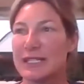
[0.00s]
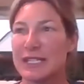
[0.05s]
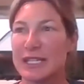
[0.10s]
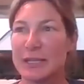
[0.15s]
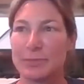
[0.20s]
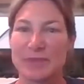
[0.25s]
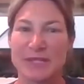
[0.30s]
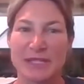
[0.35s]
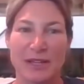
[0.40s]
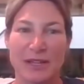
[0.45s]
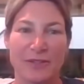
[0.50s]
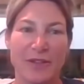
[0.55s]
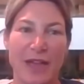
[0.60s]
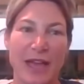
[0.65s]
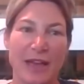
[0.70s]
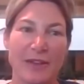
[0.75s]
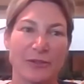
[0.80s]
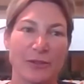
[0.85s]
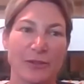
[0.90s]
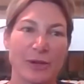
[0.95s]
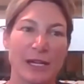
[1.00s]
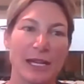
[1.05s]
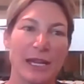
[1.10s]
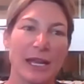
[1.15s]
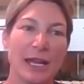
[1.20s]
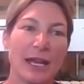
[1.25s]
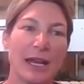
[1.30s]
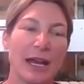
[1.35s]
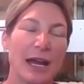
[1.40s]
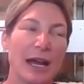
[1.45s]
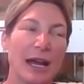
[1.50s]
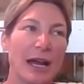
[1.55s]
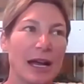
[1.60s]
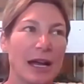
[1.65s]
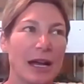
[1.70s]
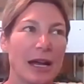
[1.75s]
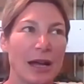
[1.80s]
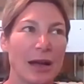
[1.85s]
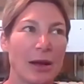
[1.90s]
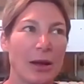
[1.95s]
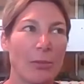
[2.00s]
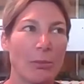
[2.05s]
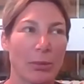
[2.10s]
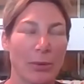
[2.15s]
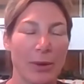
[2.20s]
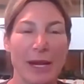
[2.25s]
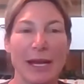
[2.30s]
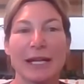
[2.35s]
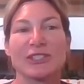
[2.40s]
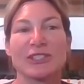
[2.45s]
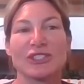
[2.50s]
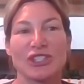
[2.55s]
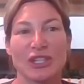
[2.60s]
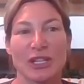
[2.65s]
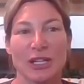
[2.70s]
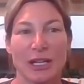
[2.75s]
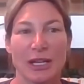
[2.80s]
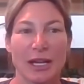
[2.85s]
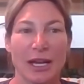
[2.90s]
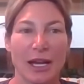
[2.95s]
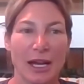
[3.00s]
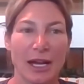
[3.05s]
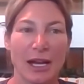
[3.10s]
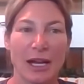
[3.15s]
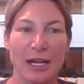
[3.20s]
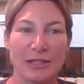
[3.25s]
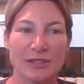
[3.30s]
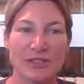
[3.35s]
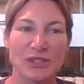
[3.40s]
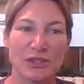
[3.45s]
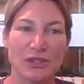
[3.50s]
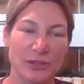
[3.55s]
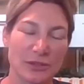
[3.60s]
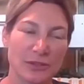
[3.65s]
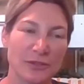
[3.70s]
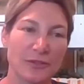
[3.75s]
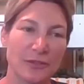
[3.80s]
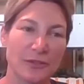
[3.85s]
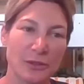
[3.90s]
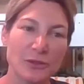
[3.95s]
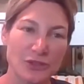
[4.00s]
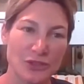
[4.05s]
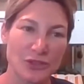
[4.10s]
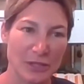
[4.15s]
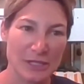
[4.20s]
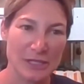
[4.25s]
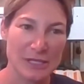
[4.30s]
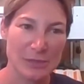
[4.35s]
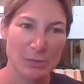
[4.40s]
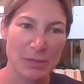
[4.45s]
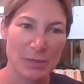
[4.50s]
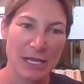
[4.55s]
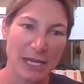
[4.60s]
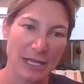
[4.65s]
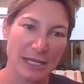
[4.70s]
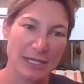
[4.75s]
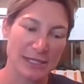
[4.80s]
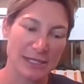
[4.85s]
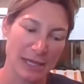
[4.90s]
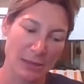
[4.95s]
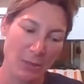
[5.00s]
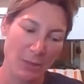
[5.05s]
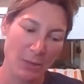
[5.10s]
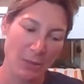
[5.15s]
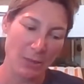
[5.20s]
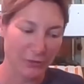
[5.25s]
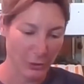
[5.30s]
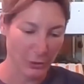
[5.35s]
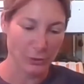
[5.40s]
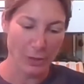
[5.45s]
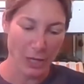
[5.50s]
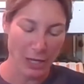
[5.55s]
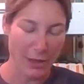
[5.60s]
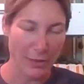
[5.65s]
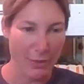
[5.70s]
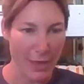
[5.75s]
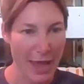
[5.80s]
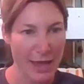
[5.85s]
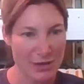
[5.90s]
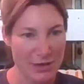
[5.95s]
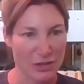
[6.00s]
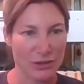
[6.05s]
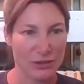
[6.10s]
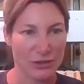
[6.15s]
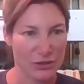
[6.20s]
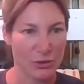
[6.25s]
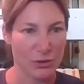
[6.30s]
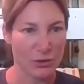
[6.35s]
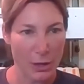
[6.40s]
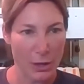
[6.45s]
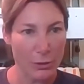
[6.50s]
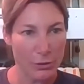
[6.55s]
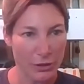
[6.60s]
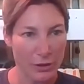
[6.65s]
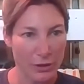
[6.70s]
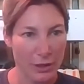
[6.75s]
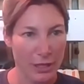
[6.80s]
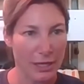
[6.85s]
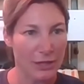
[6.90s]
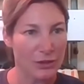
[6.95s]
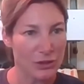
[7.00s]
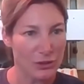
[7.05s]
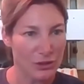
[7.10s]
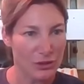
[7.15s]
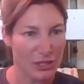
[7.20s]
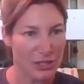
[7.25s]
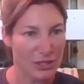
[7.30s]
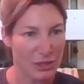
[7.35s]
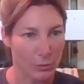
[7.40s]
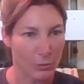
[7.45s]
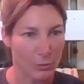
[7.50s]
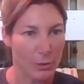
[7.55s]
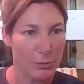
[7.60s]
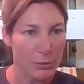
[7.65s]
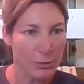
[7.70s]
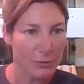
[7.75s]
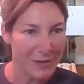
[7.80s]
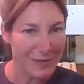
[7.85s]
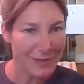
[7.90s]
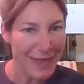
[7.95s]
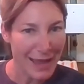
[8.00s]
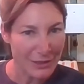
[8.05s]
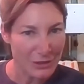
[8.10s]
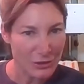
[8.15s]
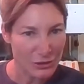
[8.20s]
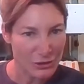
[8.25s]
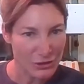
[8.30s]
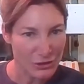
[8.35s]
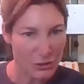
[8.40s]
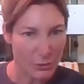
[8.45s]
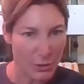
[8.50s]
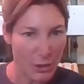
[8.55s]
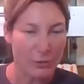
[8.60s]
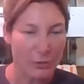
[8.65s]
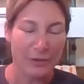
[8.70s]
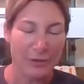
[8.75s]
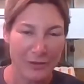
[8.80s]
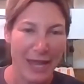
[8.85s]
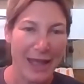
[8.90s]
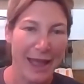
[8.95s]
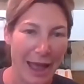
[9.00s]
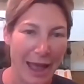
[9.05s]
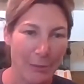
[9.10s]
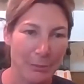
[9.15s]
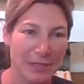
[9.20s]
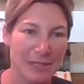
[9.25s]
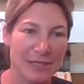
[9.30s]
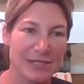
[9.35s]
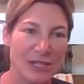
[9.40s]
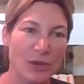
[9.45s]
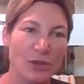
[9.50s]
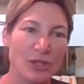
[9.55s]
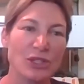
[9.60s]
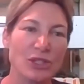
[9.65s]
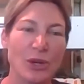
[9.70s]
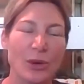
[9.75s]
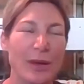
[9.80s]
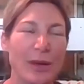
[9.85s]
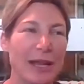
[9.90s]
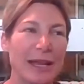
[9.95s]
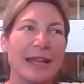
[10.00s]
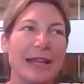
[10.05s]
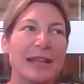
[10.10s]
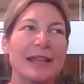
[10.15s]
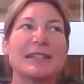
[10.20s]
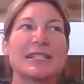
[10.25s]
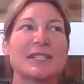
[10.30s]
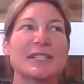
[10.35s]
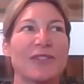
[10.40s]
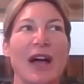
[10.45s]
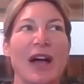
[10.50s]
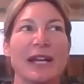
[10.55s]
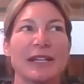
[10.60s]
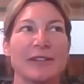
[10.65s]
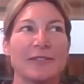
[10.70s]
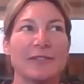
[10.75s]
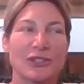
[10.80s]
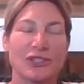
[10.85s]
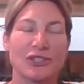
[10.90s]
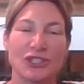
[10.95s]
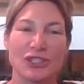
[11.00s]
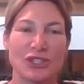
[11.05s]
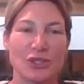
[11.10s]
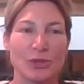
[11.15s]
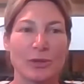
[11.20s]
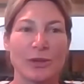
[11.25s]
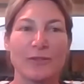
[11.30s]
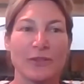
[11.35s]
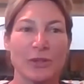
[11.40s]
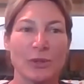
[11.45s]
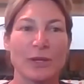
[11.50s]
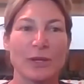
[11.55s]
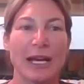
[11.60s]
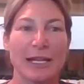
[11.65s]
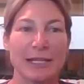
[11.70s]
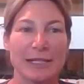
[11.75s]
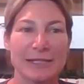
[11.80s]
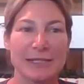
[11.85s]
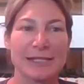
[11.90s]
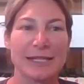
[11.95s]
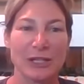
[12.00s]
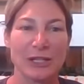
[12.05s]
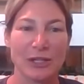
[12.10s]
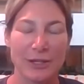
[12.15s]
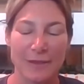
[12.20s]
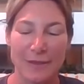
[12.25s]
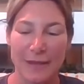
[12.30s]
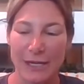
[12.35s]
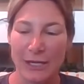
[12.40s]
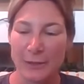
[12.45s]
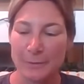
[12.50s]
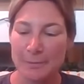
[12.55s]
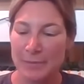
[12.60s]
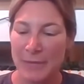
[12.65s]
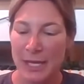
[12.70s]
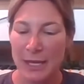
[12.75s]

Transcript: tips of every branch on certain fruit trees because they might fruit on that year's growth and you just are removing that year's growth if that happens. So, it's fine if you're just doing a few cuttings here and there.